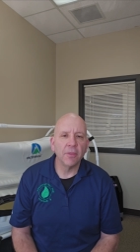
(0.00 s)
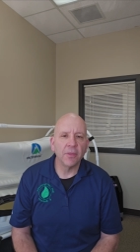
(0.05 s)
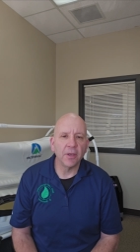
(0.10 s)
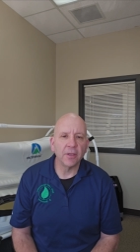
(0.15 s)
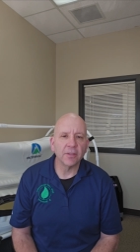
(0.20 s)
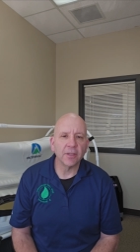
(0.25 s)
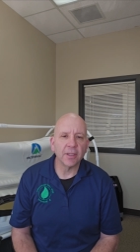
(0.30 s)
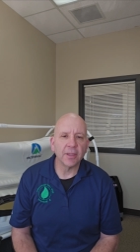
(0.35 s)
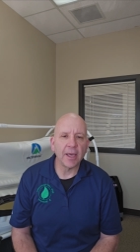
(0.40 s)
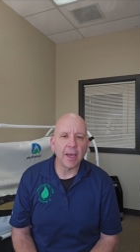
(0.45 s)

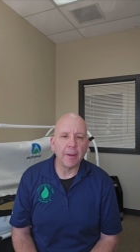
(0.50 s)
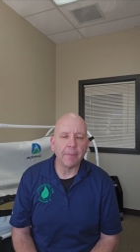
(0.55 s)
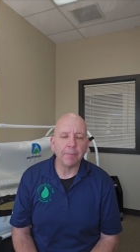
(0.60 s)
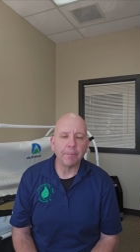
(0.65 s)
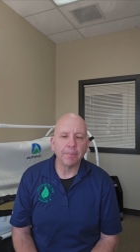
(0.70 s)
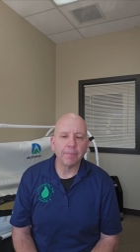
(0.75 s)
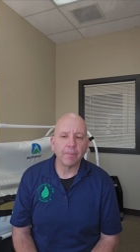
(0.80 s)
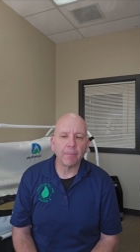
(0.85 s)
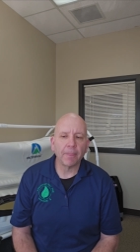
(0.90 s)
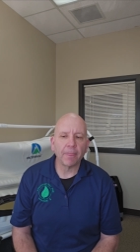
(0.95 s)
things like
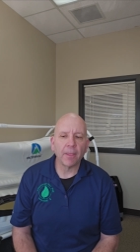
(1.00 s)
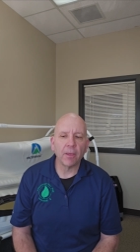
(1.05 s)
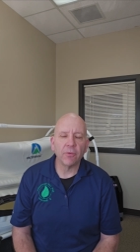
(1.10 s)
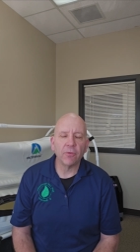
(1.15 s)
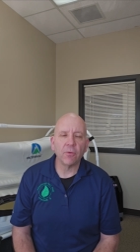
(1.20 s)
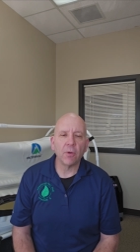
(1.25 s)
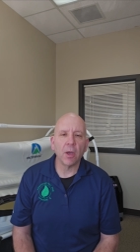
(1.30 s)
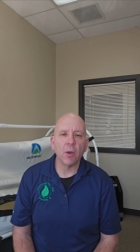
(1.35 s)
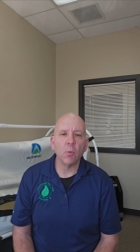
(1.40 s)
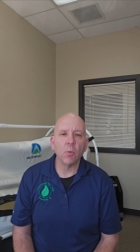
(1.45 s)
that.
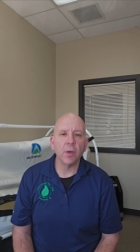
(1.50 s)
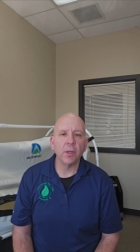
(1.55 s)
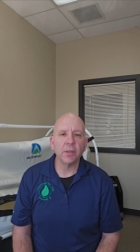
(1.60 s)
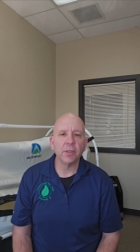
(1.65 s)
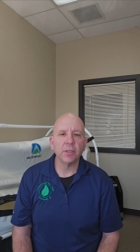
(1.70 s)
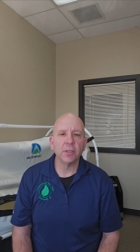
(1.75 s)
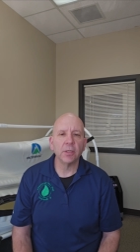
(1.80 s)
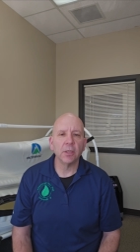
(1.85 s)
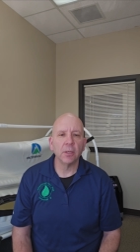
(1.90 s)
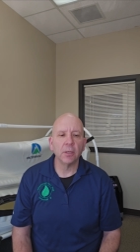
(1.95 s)
So I
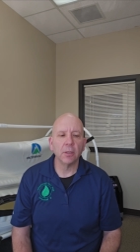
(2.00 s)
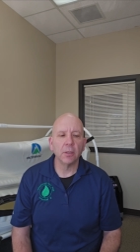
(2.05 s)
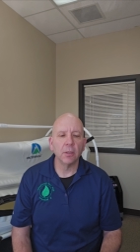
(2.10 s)
went